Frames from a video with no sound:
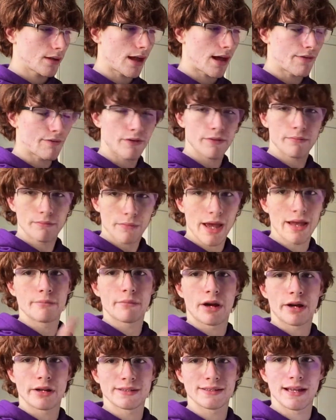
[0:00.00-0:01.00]
have N
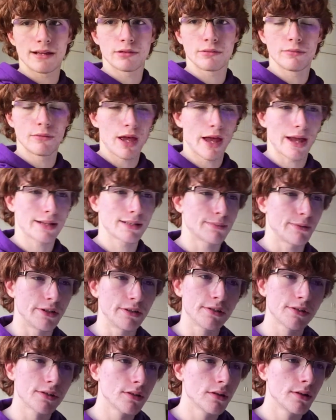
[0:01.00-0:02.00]
minus L
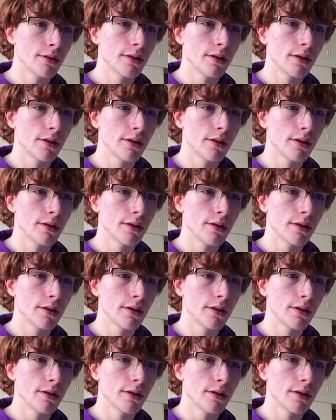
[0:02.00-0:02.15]
exponents.